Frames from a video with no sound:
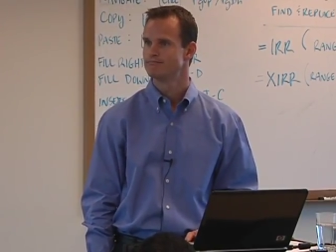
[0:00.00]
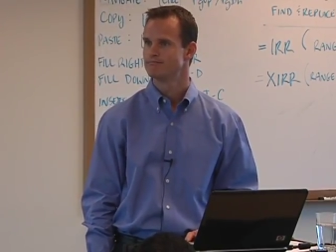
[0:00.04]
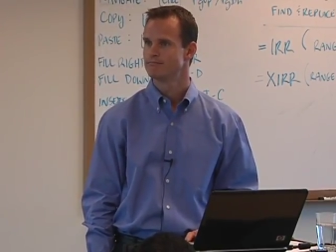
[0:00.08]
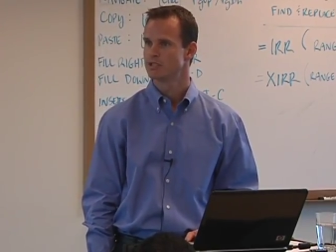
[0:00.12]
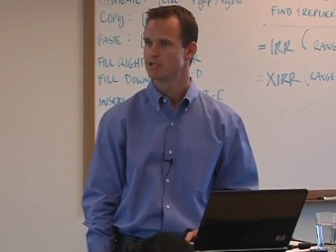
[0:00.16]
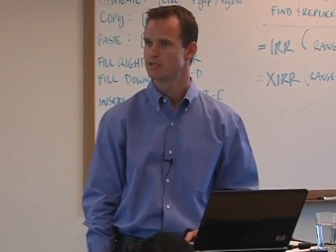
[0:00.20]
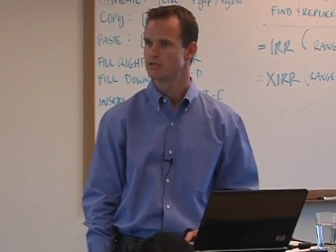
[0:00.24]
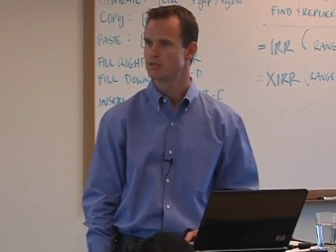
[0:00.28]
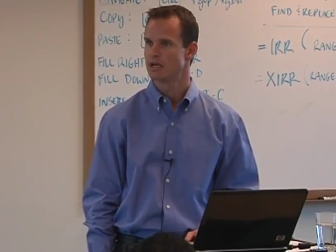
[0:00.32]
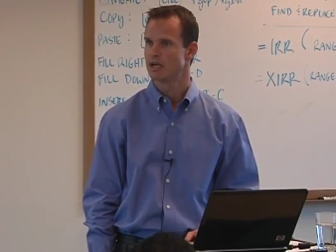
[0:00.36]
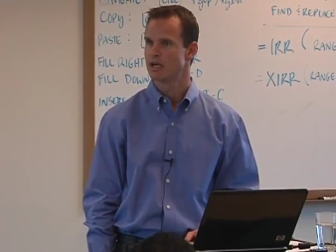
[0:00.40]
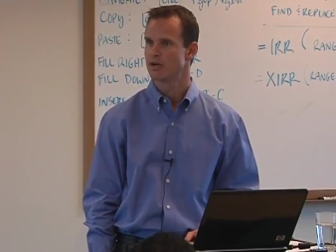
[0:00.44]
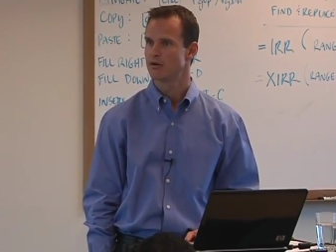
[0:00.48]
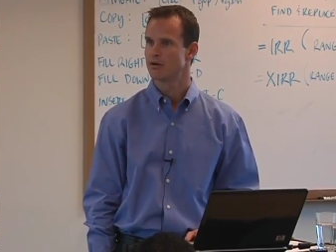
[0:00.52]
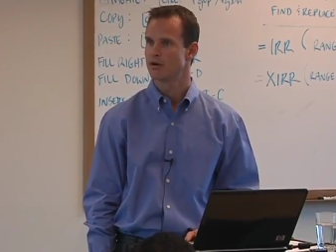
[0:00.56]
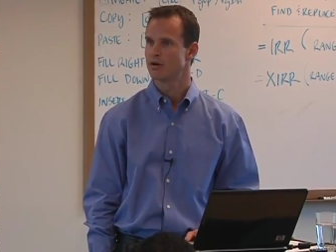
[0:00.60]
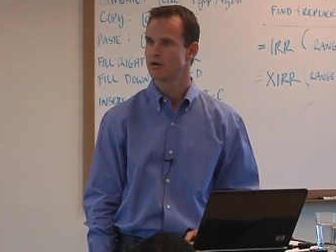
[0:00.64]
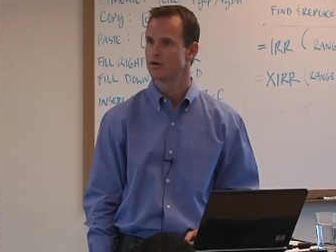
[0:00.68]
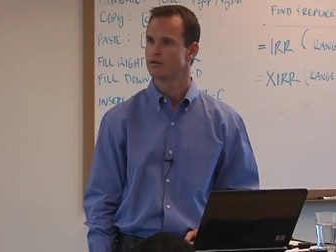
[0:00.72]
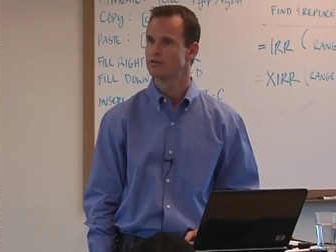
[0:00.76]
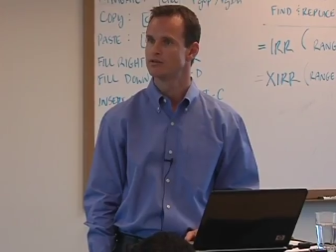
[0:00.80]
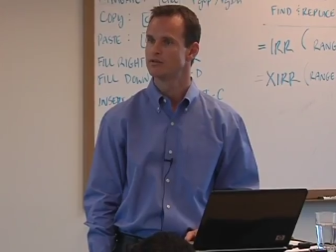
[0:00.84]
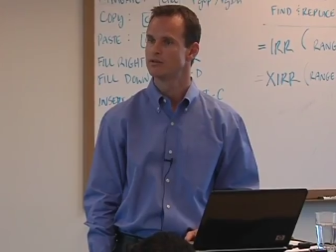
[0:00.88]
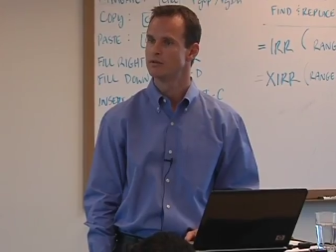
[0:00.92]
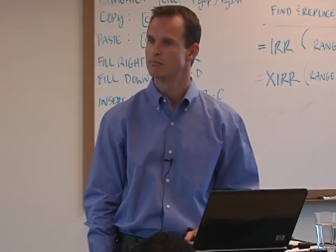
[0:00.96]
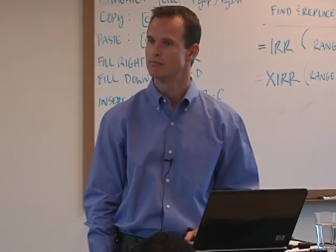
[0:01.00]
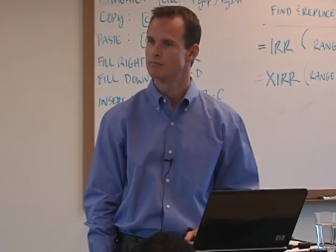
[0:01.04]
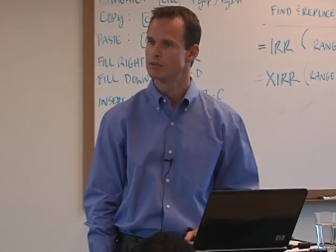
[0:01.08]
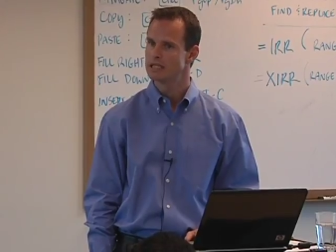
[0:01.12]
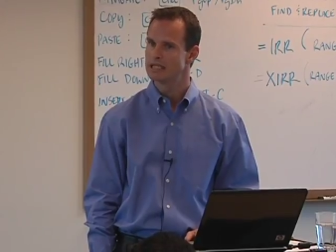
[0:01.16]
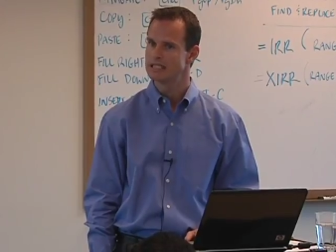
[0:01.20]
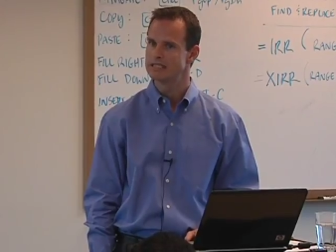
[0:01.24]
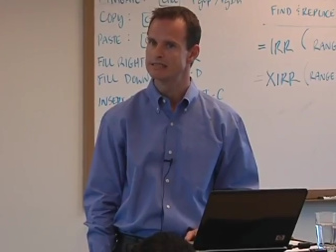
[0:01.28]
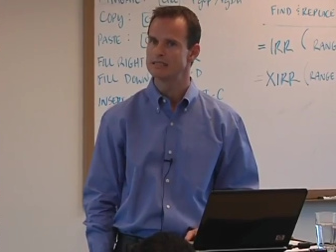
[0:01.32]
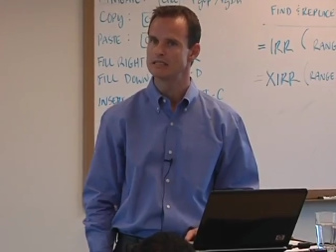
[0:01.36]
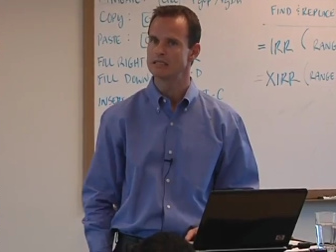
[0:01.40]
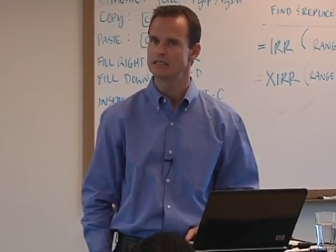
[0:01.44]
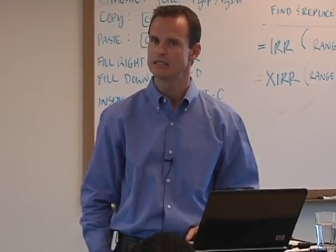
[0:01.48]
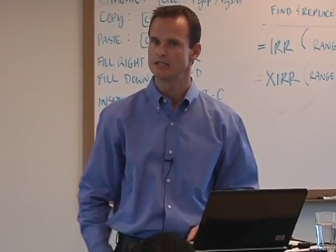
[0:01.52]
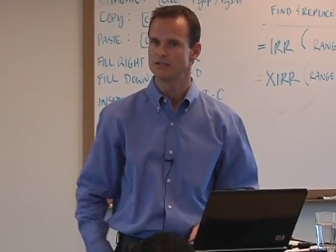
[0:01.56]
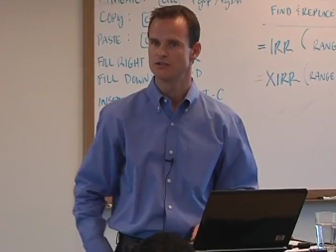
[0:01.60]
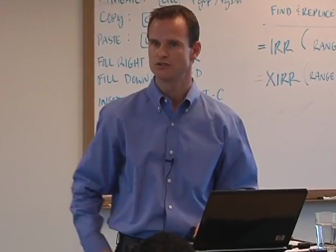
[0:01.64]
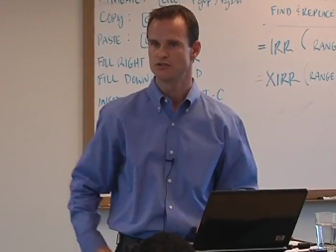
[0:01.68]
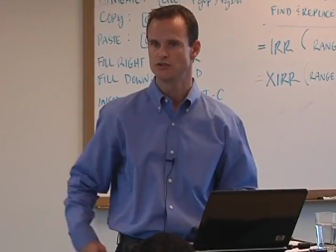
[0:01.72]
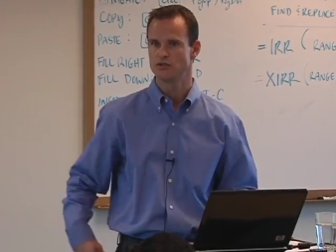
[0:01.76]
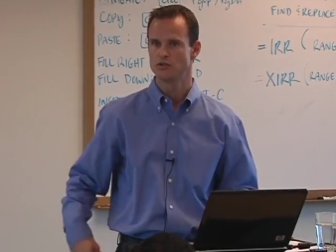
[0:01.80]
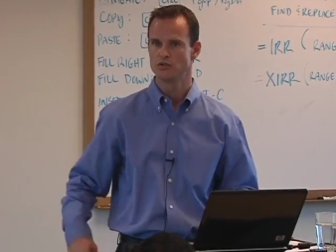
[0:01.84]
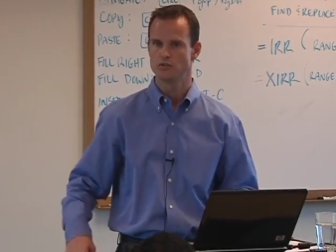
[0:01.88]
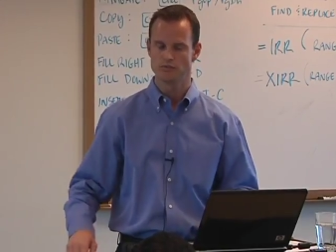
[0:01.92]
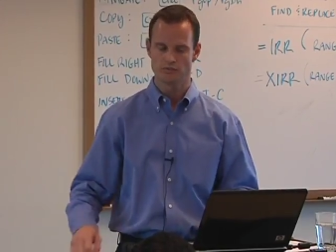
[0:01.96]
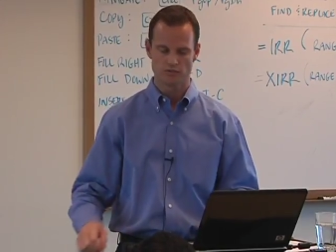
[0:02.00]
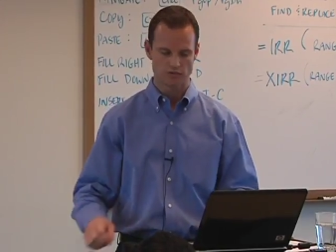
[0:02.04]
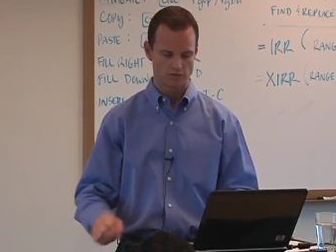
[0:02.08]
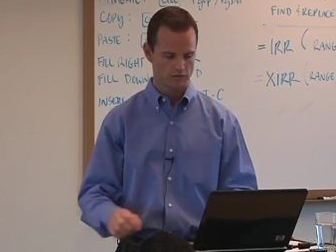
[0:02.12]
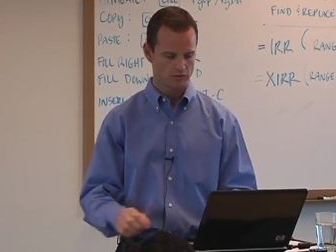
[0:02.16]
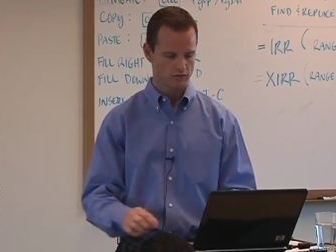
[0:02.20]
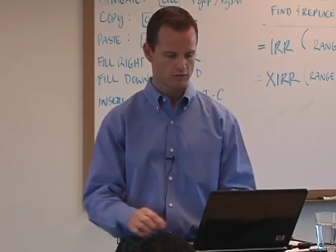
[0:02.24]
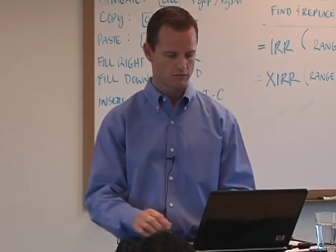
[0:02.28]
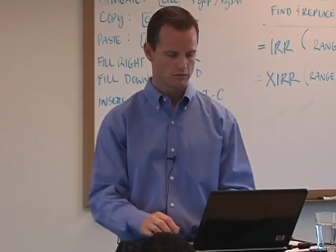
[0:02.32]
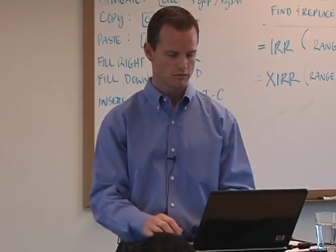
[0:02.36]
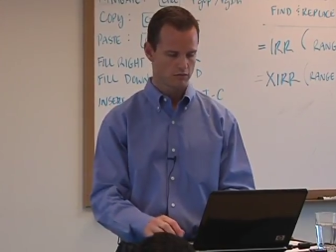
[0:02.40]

because IRR is implicitly assumes